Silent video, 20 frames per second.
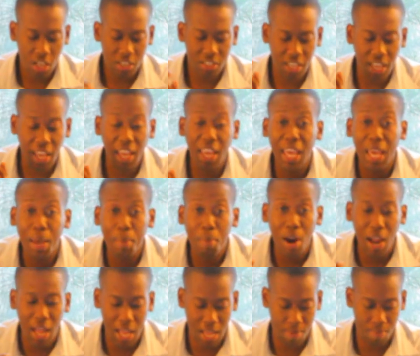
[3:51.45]
to
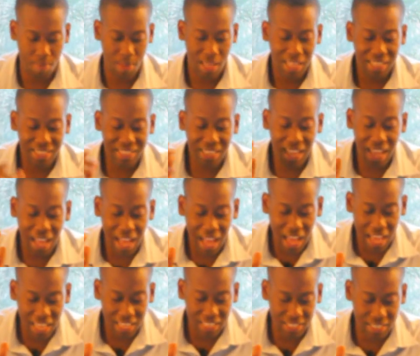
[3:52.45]
Abraham, to
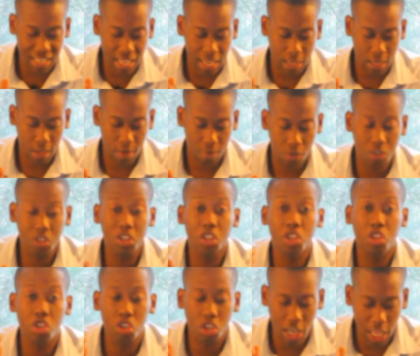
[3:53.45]
Isaac, to
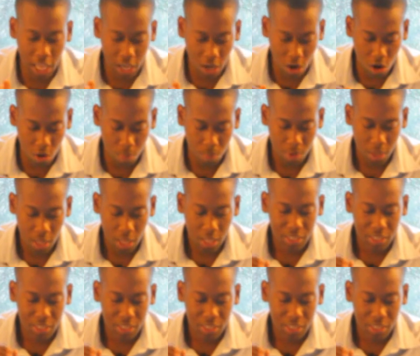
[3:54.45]
Jacob,